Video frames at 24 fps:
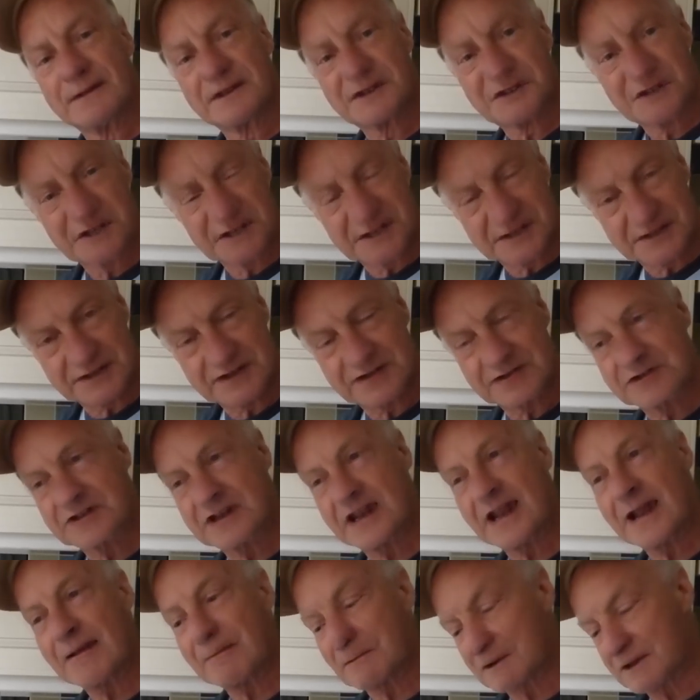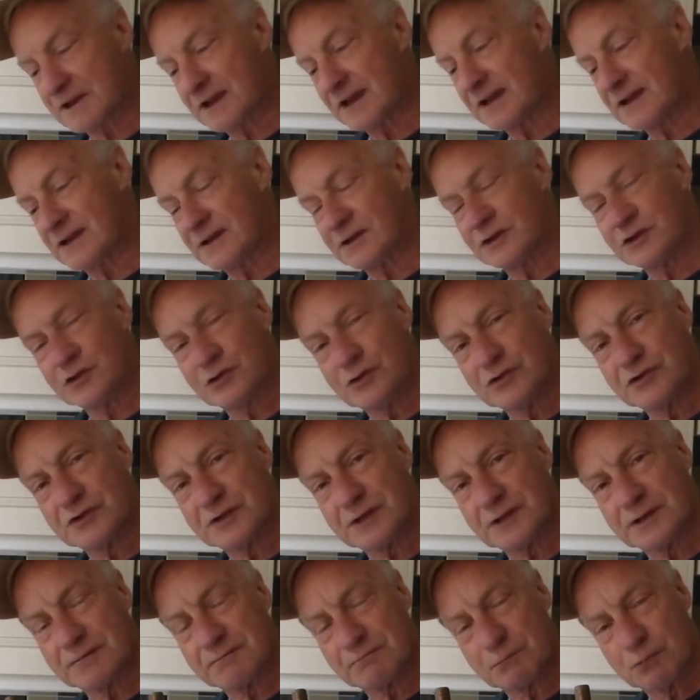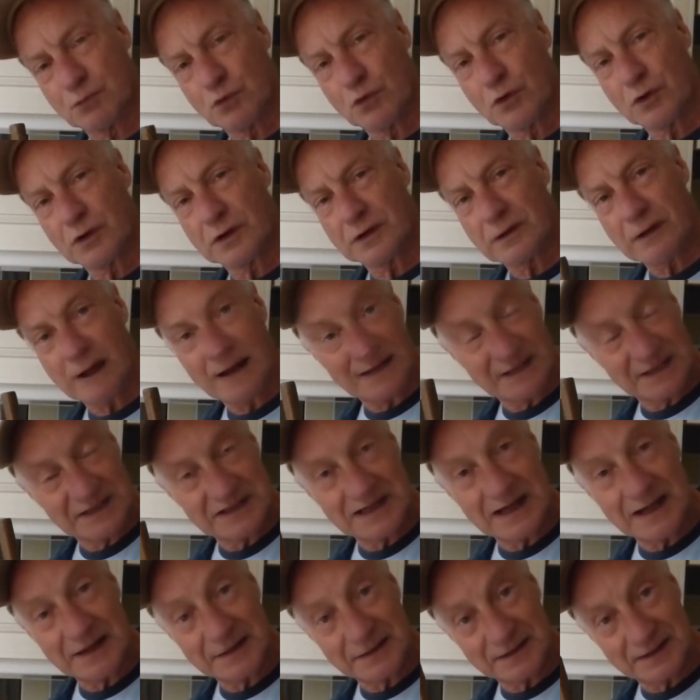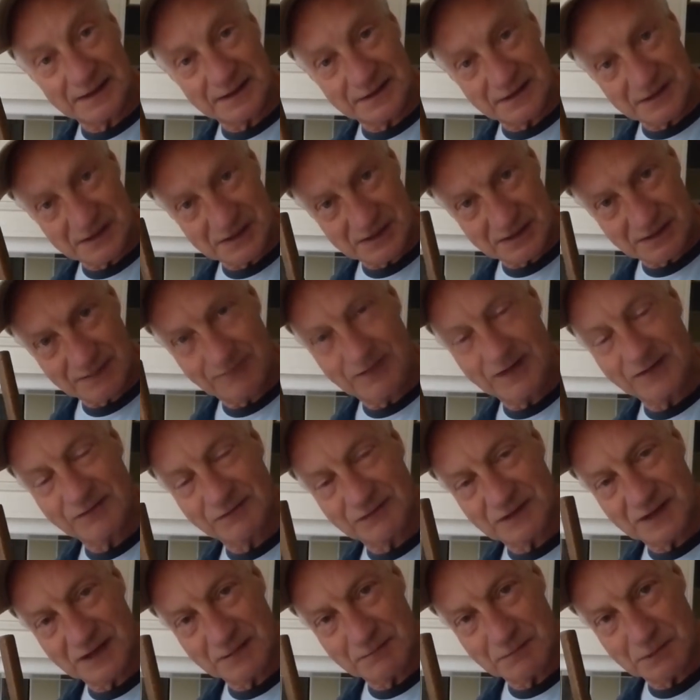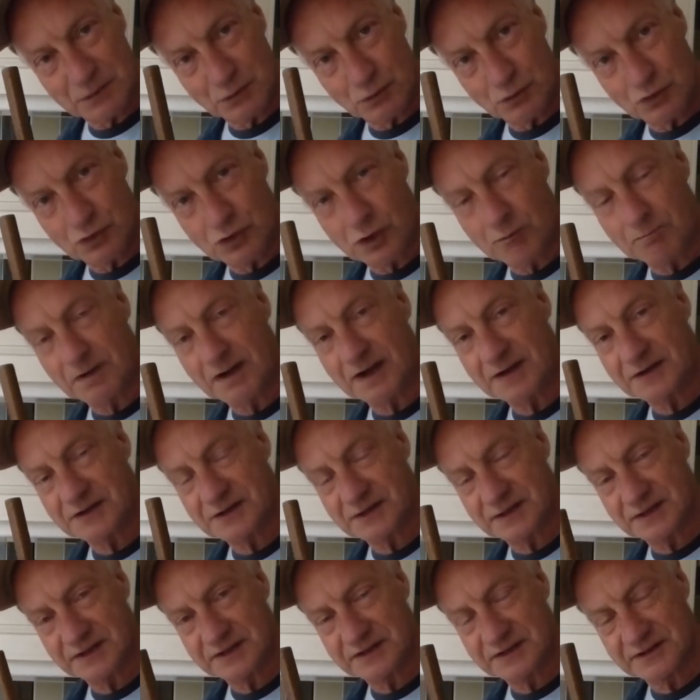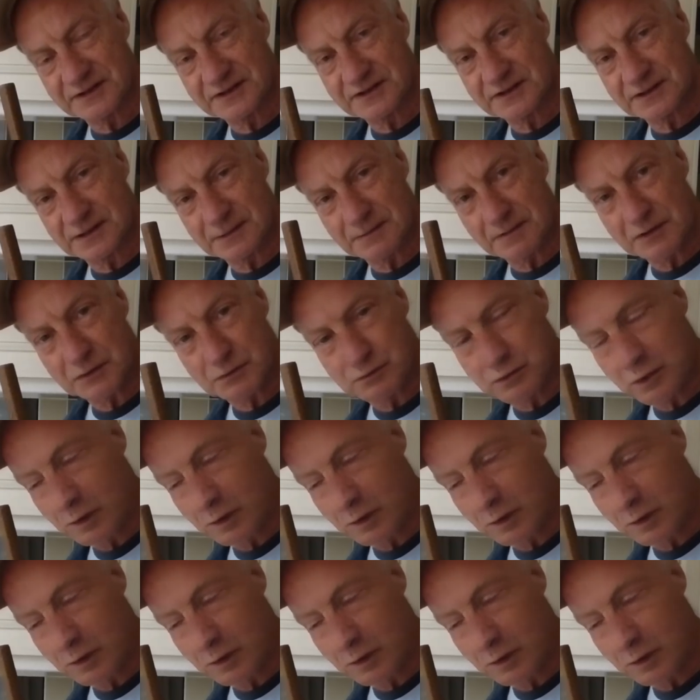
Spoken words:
cisterns, everything is usually more likely done in this 15mm copper. So this is the most